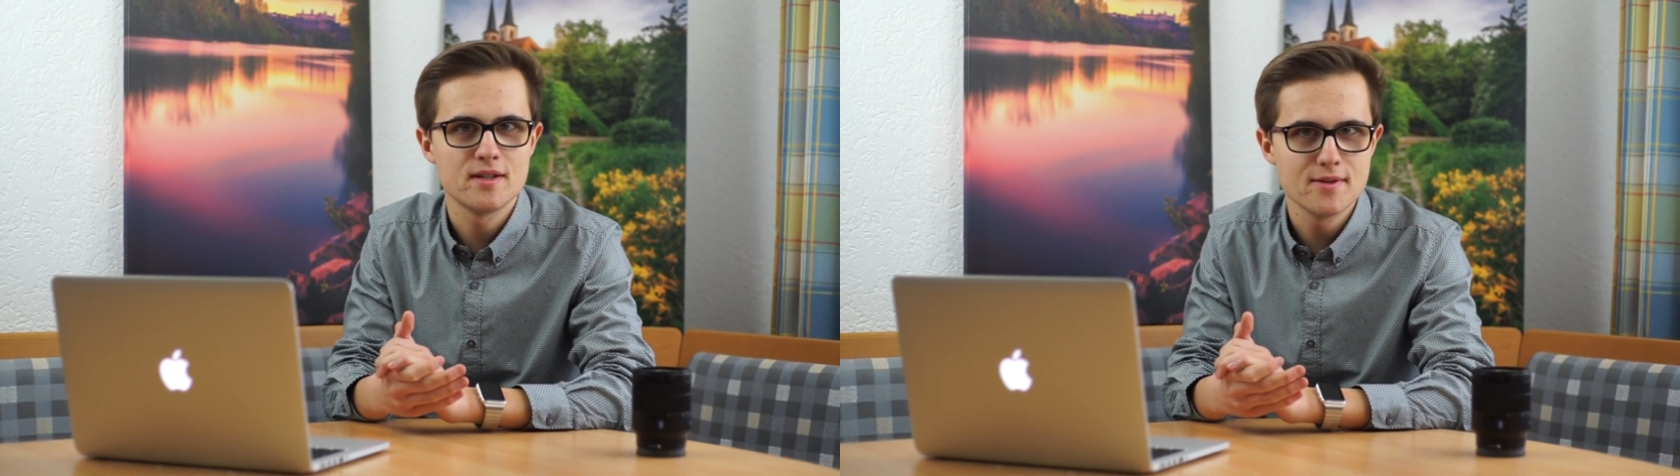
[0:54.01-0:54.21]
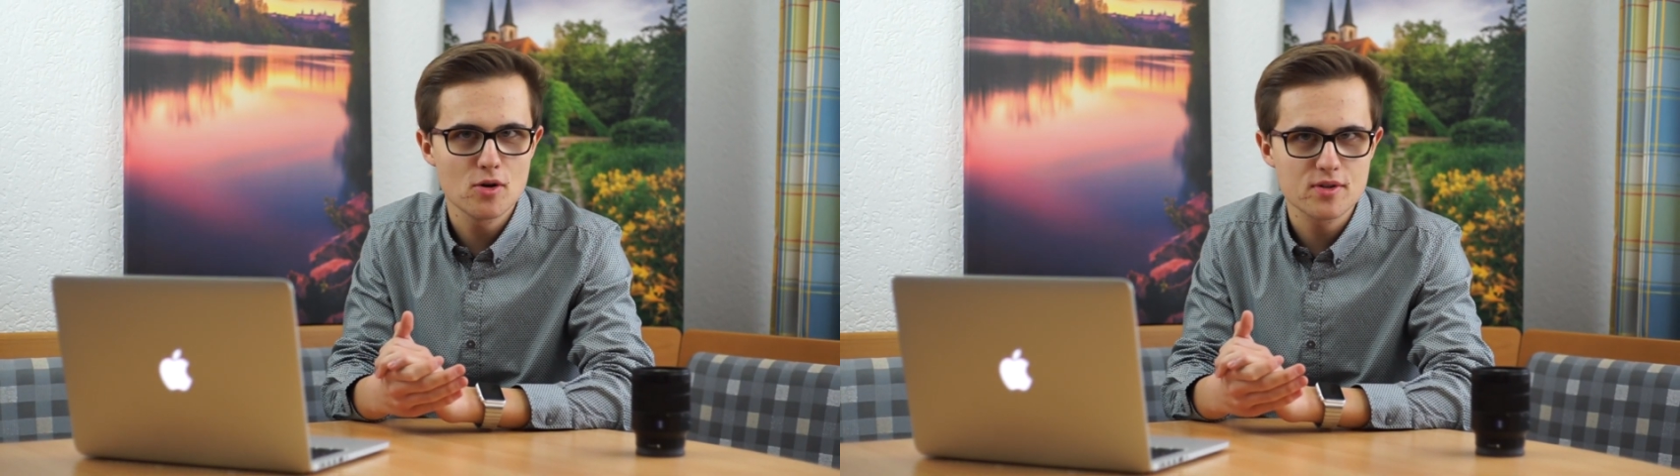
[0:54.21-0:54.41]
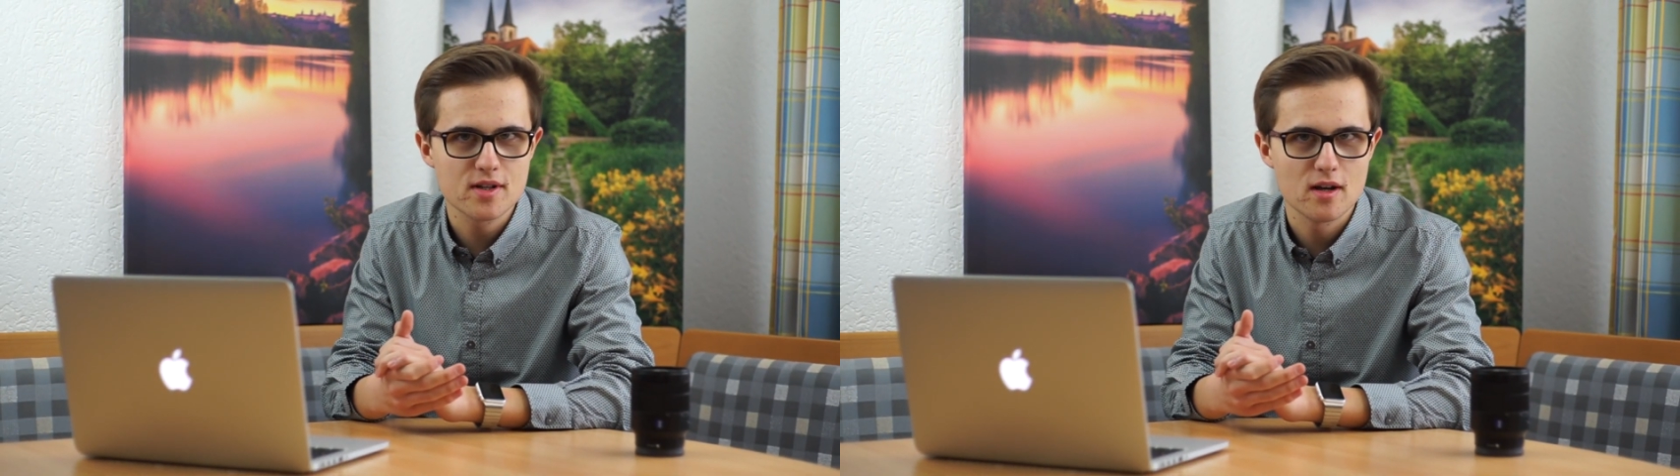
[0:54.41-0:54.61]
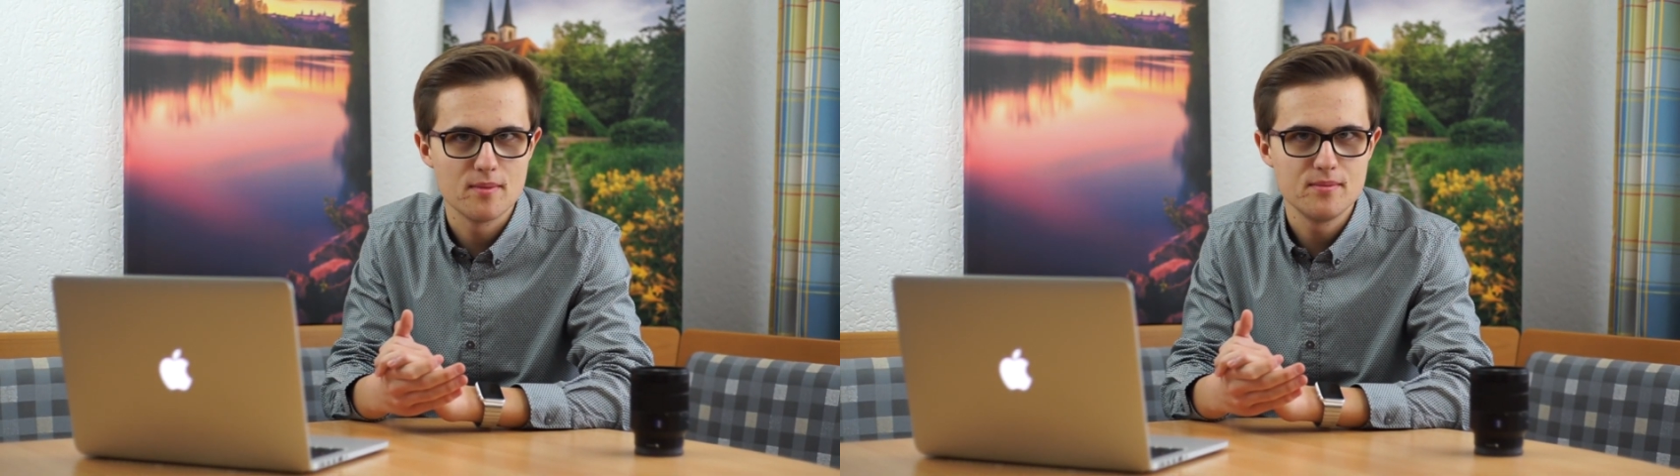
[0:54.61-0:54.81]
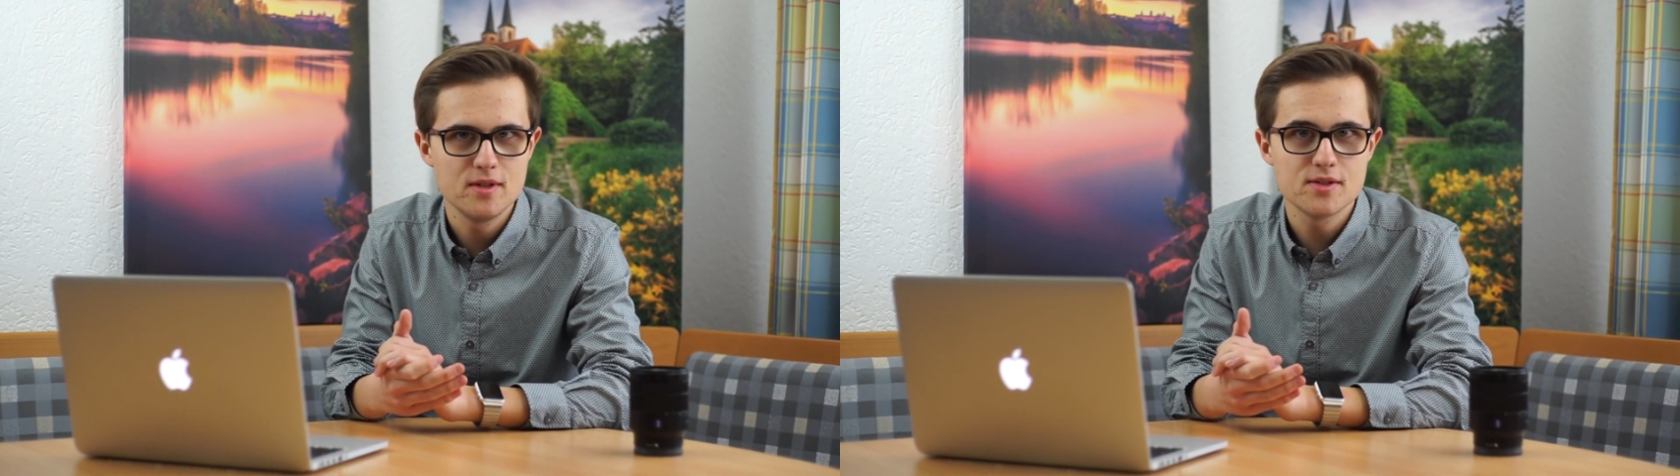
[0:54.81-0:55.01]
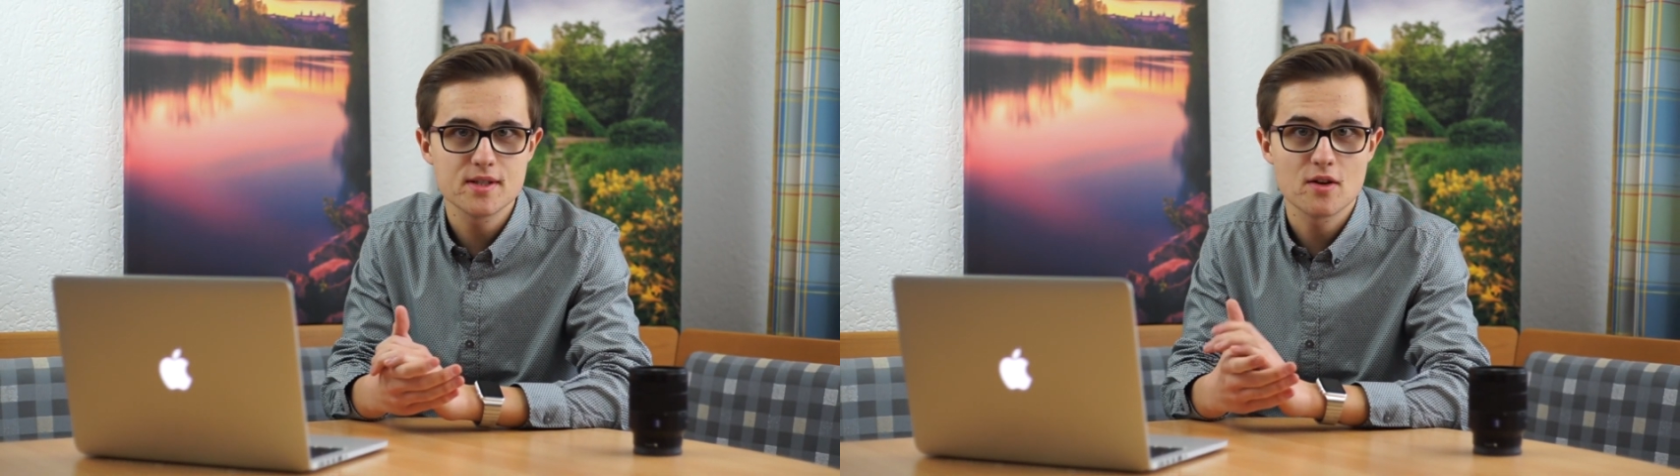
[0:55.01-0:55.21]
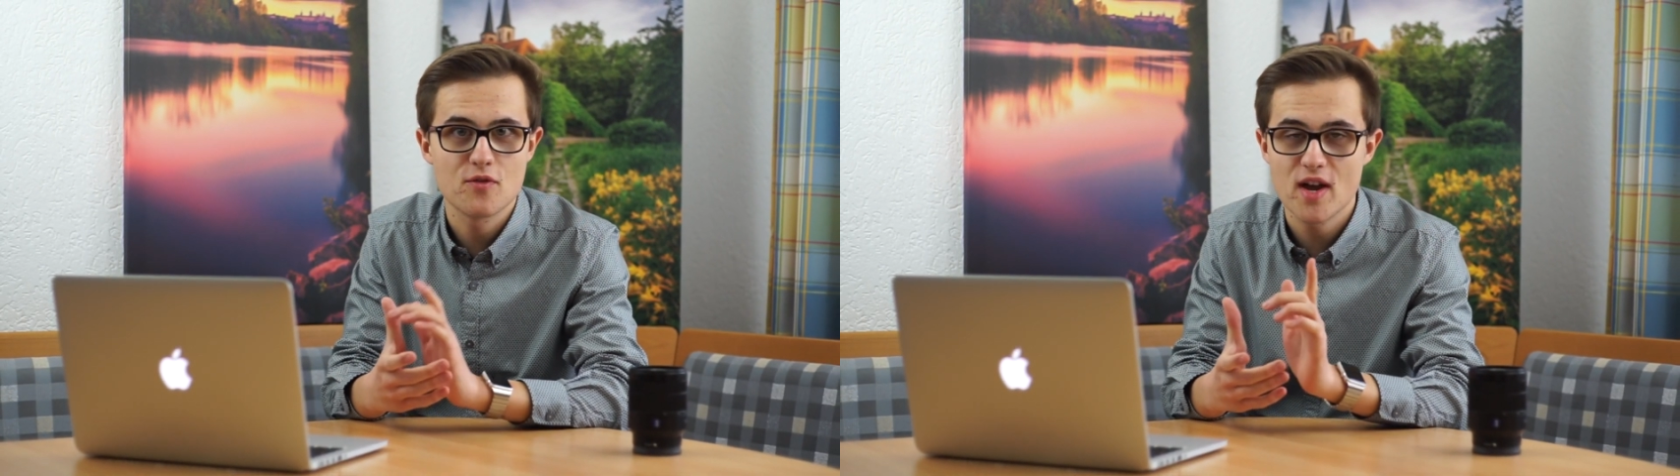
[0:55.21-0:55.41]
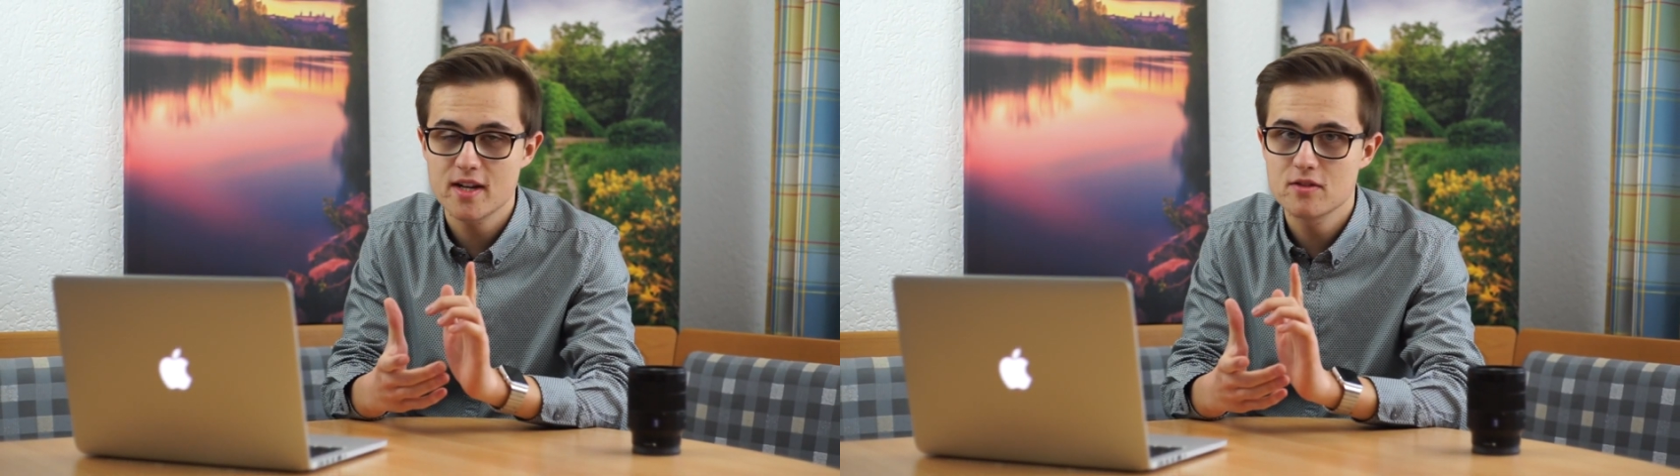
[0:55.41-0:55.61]
in no time using
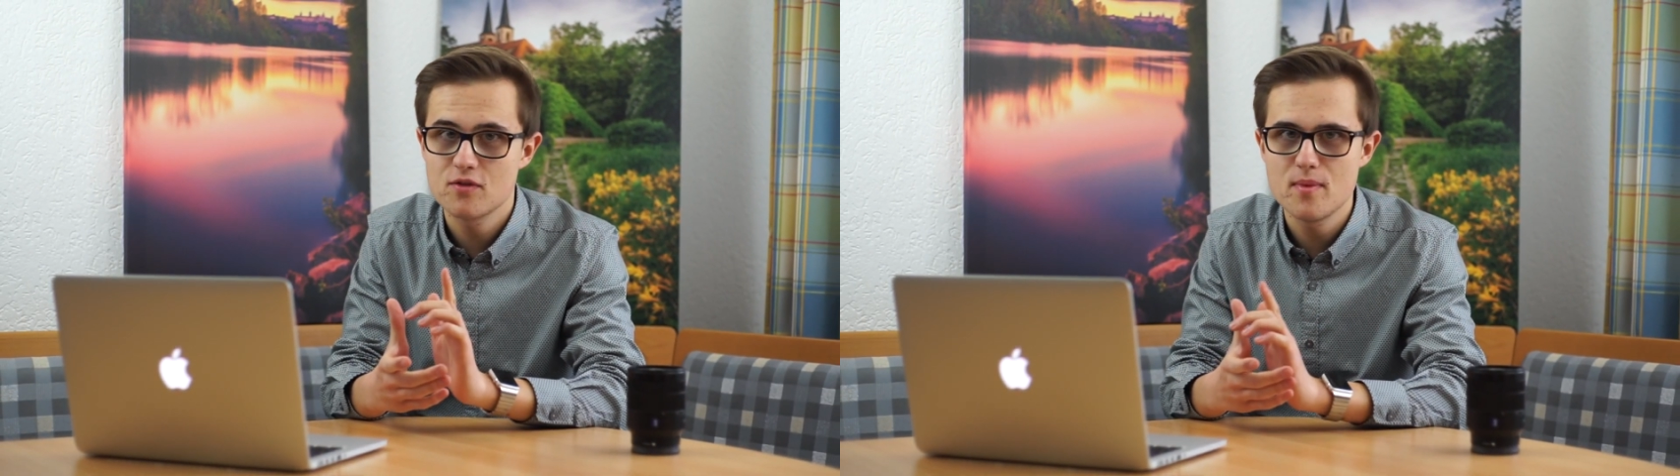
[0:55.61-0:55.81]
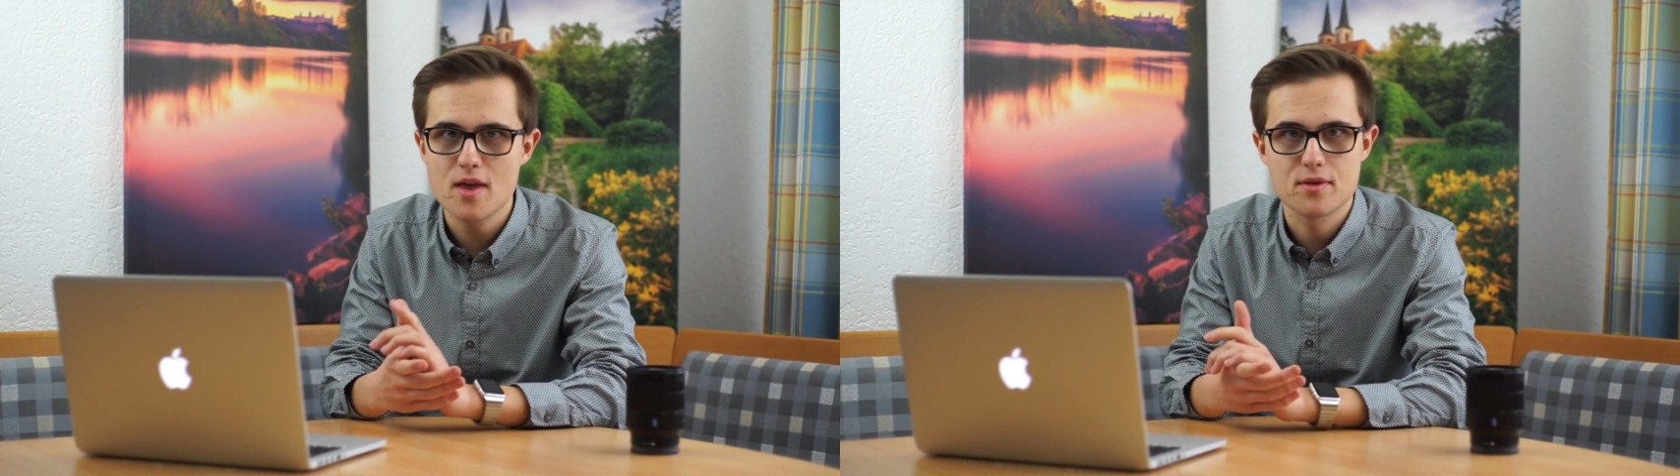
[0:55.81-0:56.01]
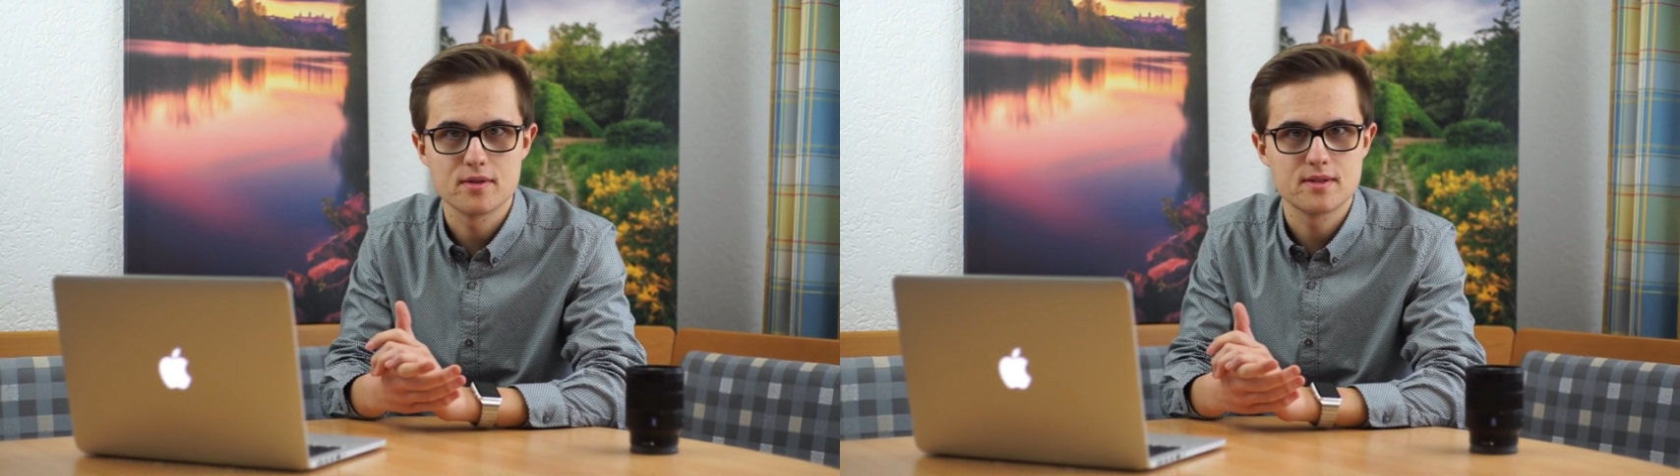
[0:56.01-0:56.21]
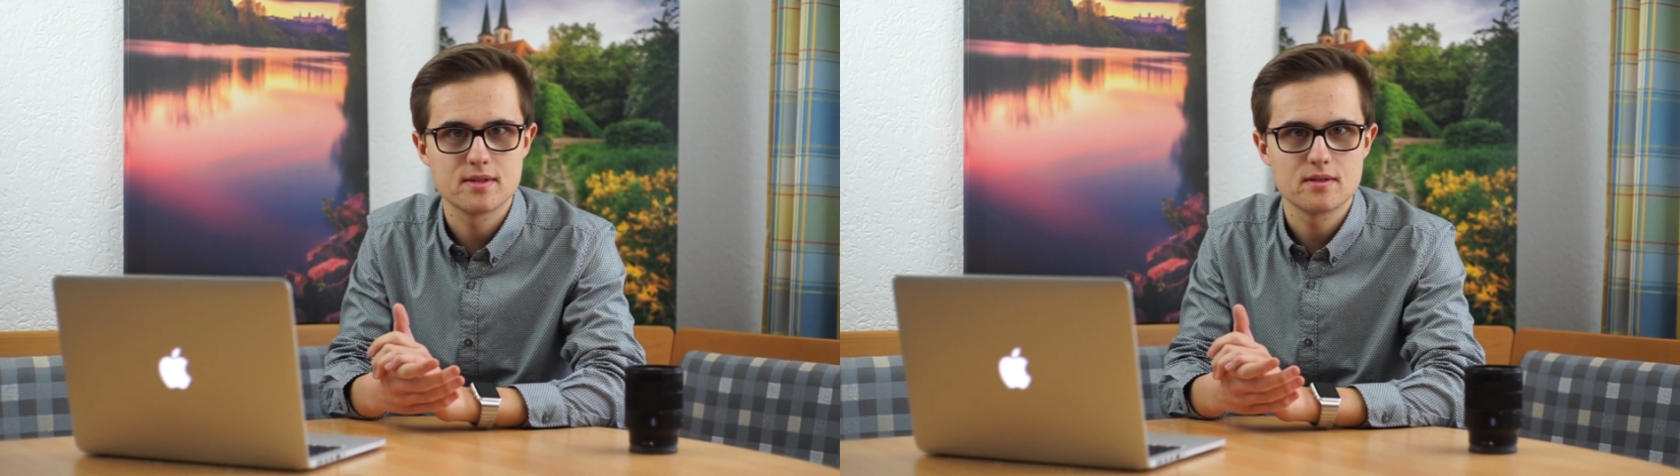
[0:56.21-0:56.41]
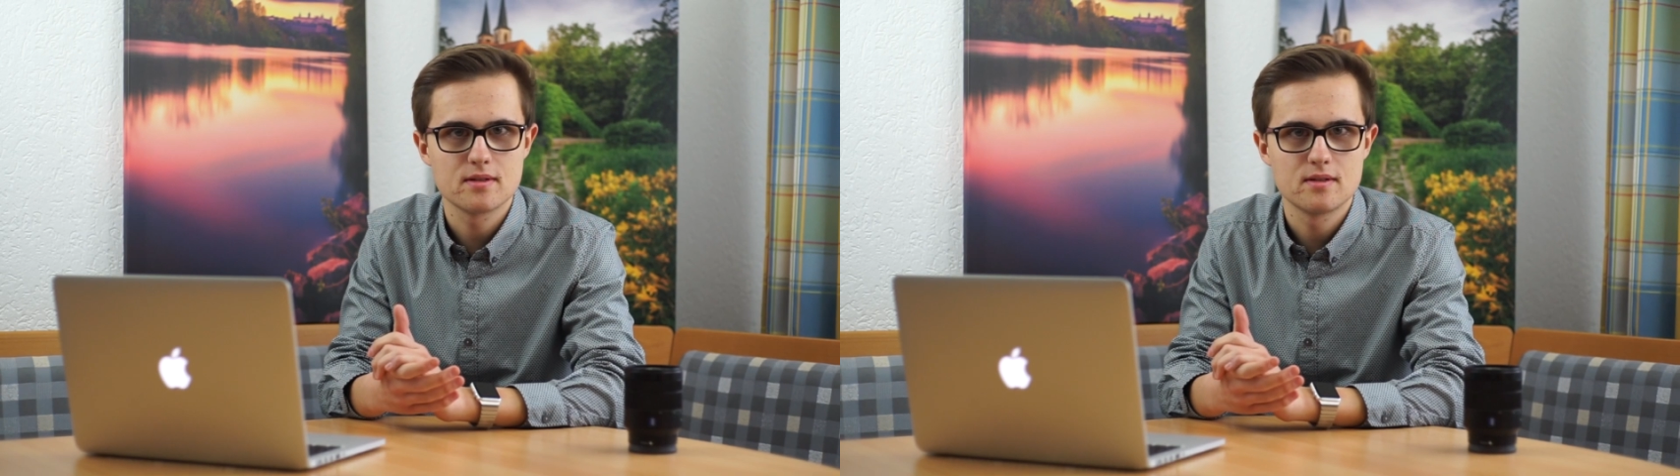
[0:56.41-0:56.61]
effective methods.